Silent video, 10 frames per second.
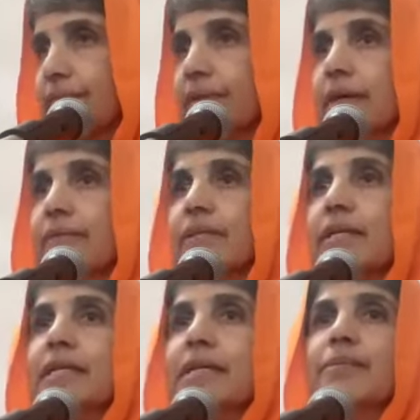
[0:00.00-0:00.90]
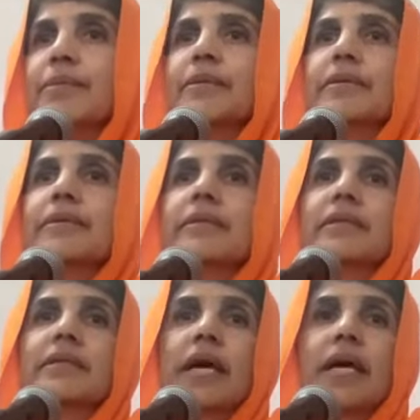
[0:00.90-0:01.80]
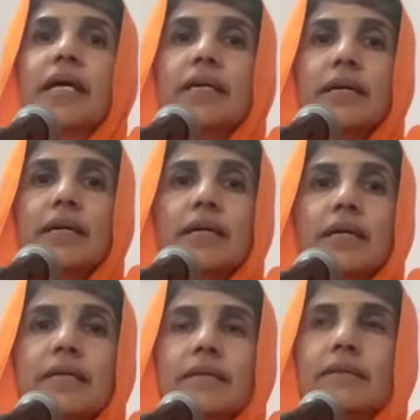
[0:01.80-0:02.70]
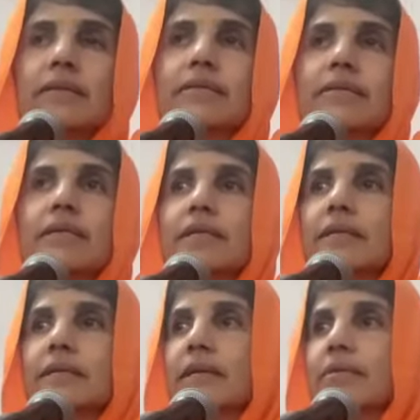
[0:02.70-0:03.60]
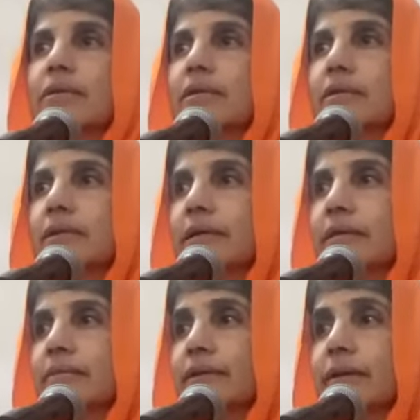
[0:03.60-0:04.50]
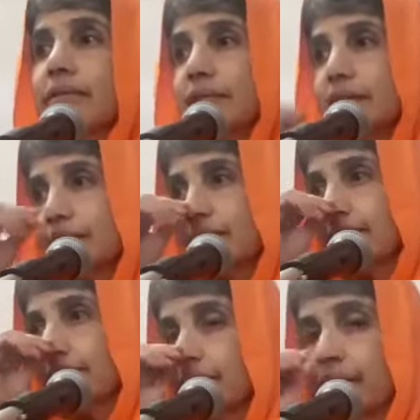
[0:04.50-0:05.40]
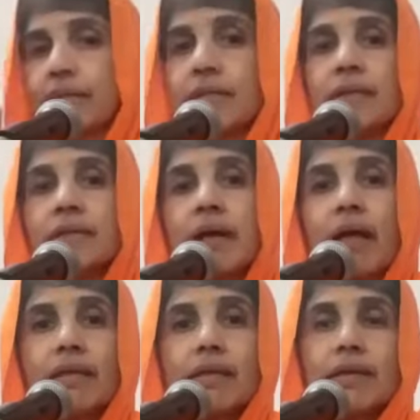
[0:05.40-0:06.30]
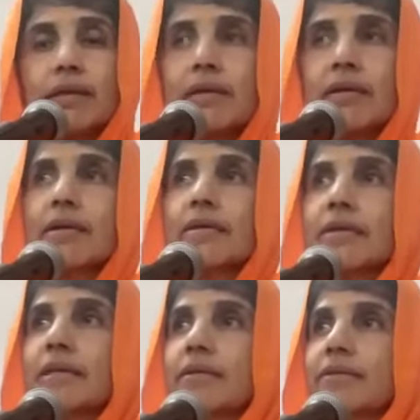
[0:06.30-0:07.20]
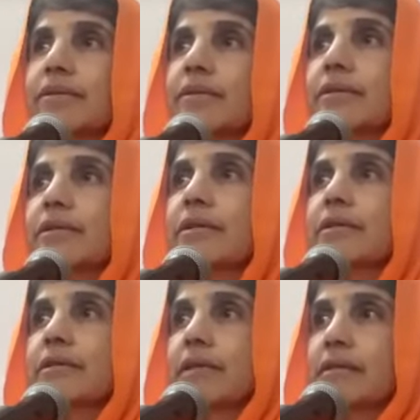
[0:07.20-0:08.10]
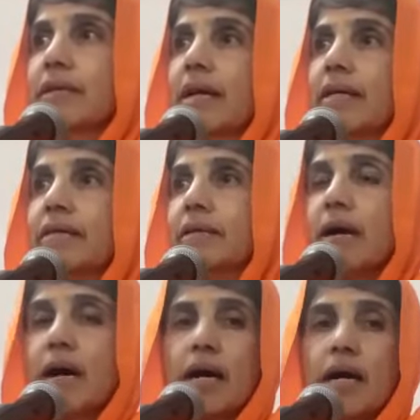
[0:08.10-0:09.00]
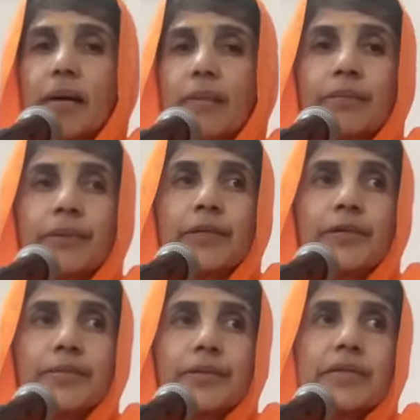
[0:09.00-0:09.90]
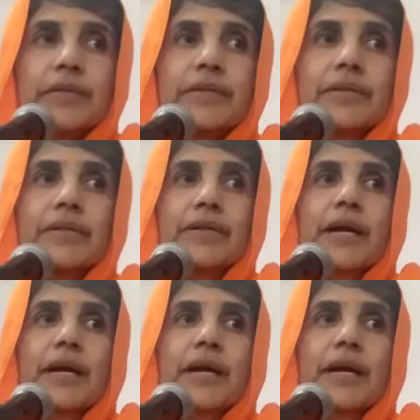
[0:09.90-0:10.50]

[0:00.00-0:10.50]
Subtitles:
We cover it up. Just like, you know, there is a, what is that? We cover it up with various other things, such as accomplishments,